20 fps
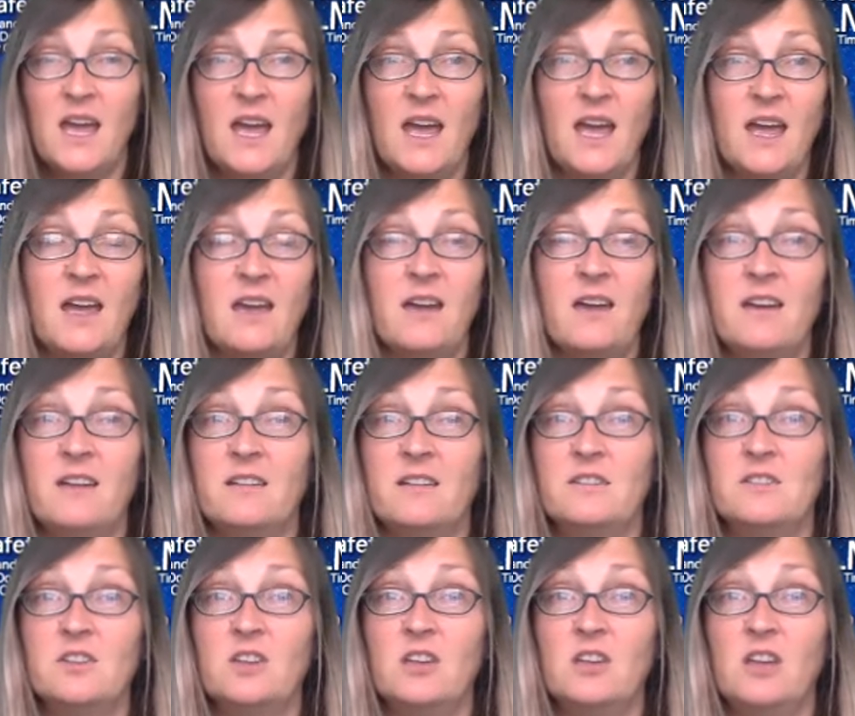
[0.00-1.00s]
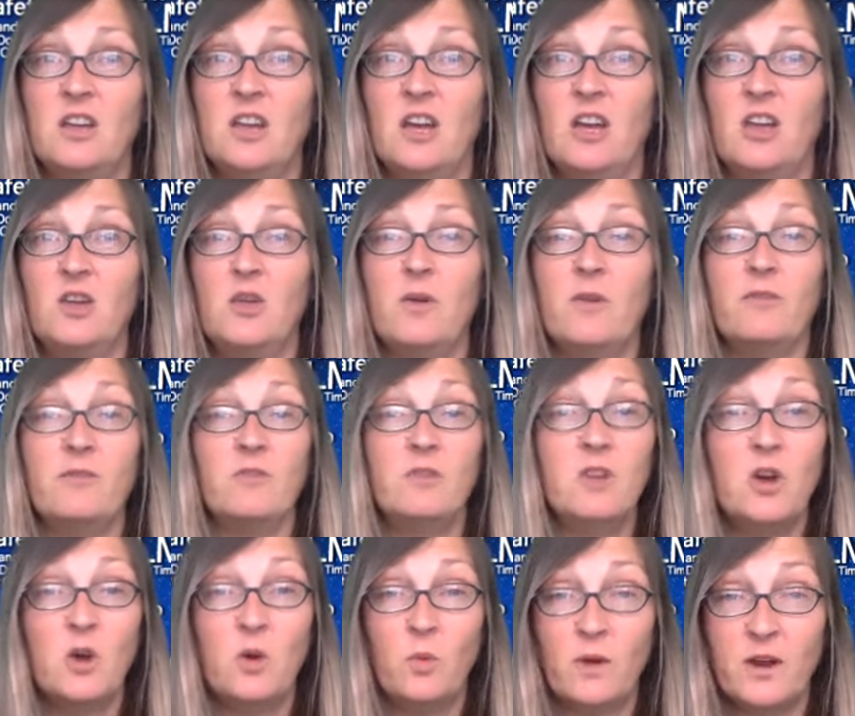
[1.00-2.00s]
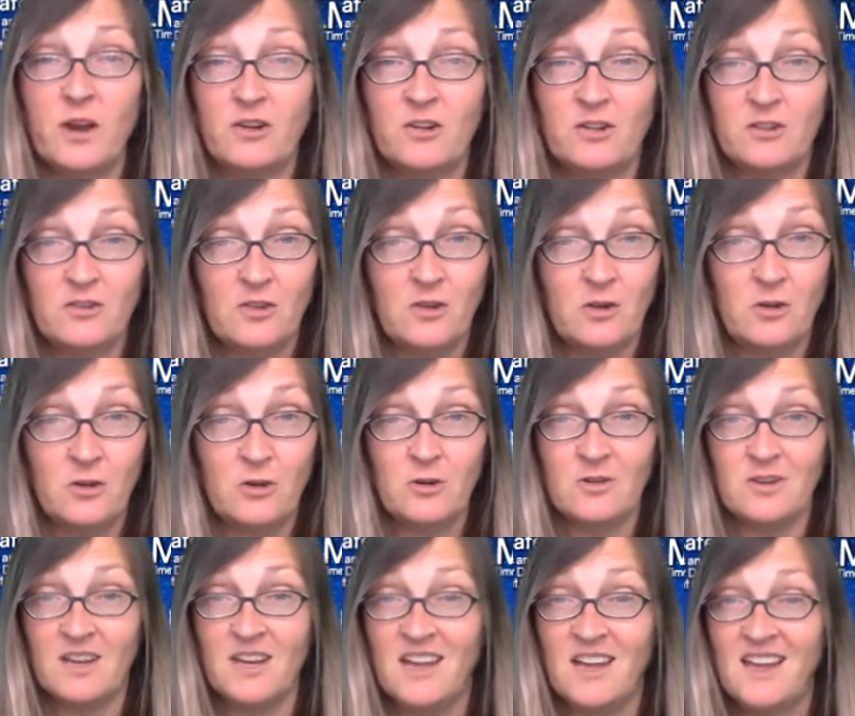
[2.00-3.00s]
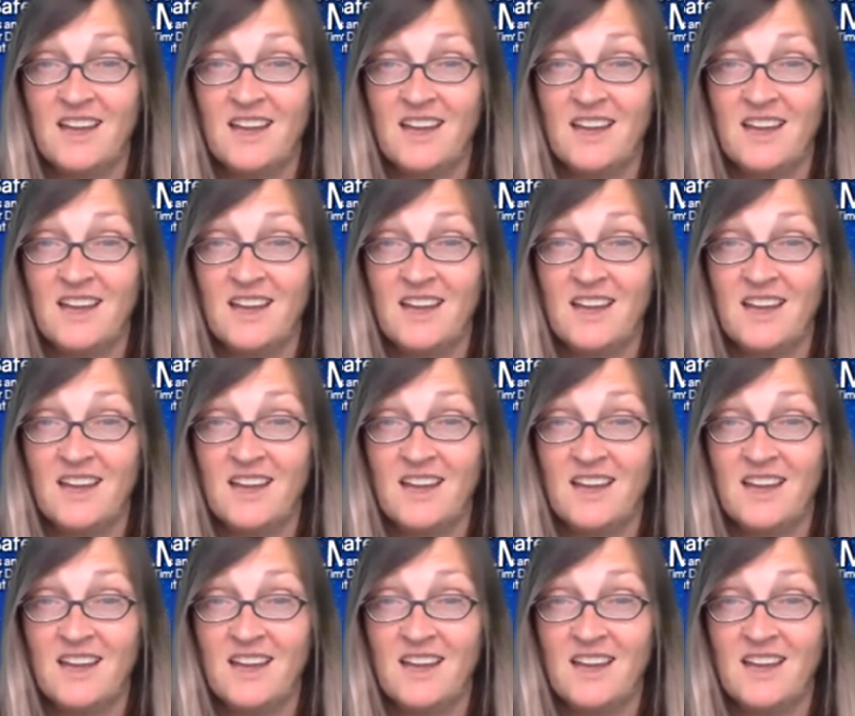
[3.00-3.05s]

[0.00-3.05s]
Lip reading: and you have nowhere to turn,